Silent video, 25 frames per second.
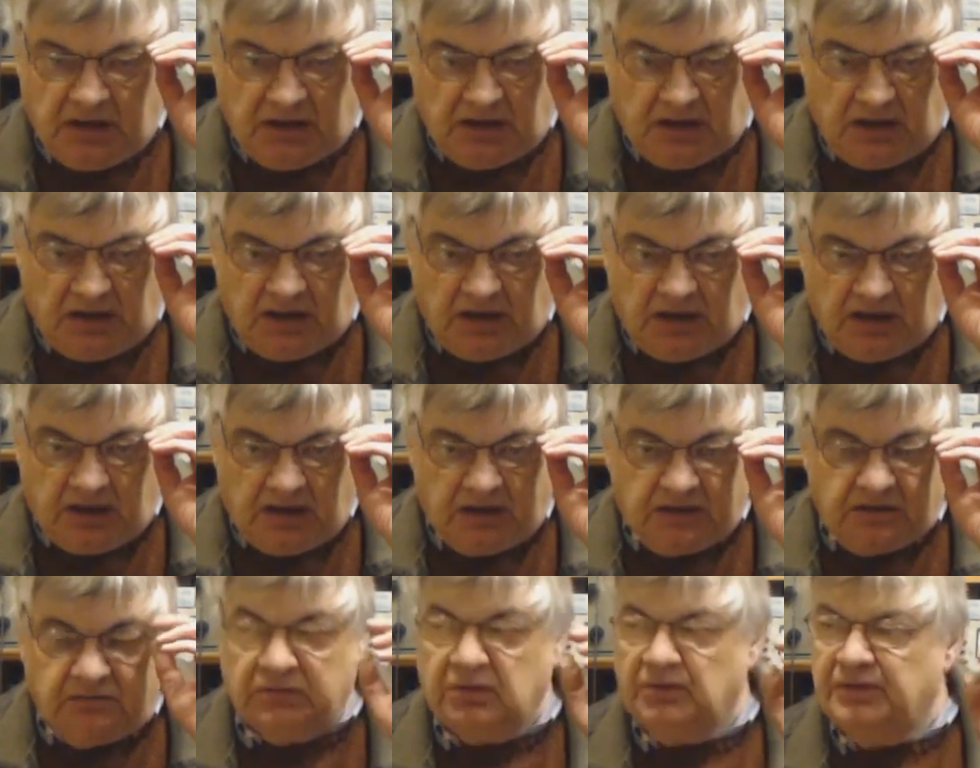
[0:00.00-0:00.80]

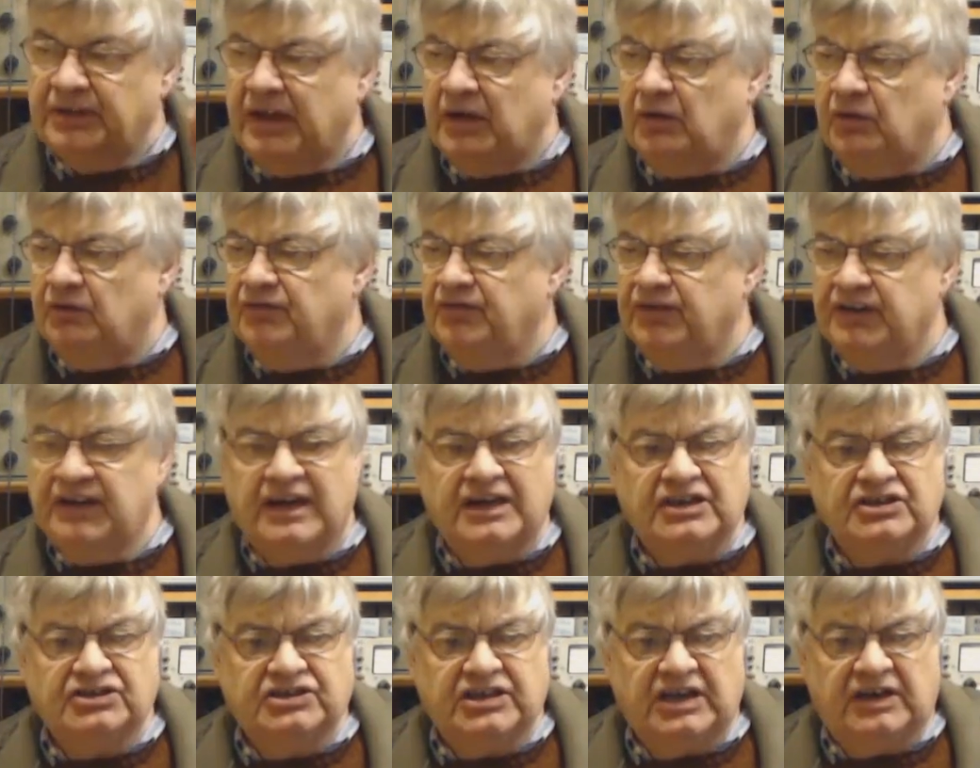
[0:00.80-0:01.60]
what they on
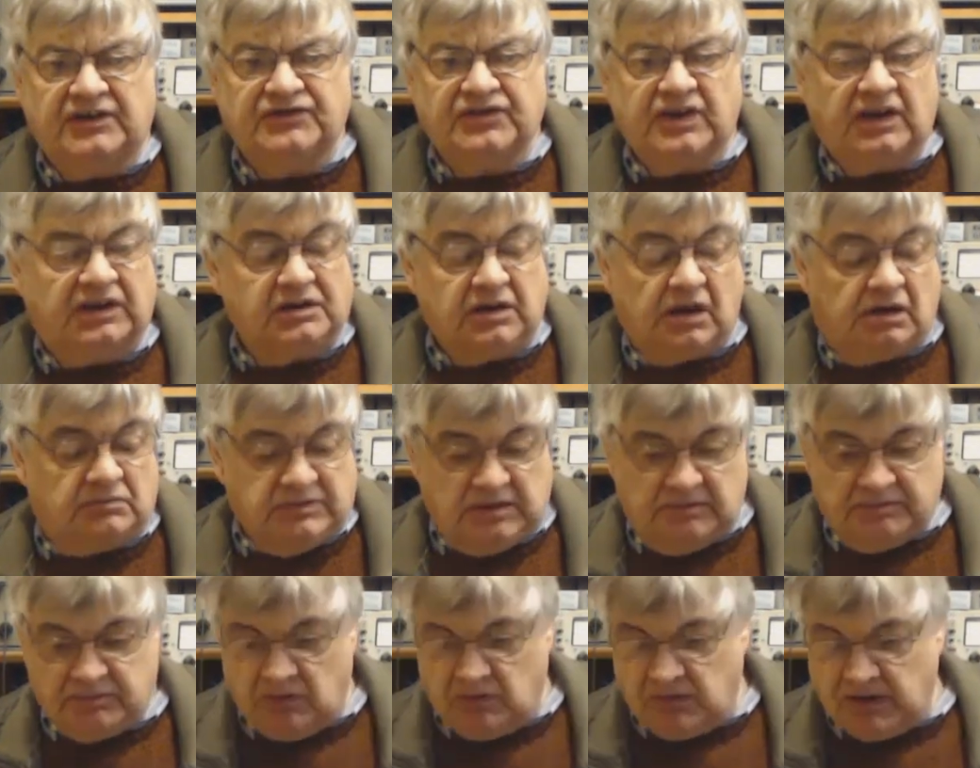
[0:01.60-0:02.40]
VHF. I
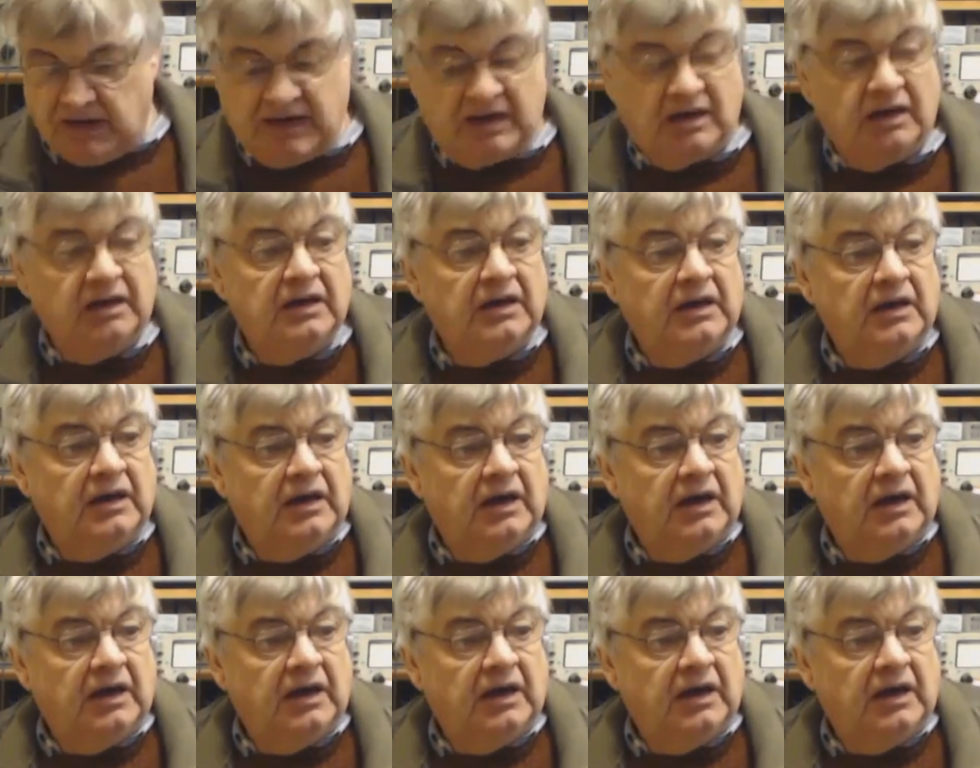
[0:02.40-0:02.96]
can't remember where.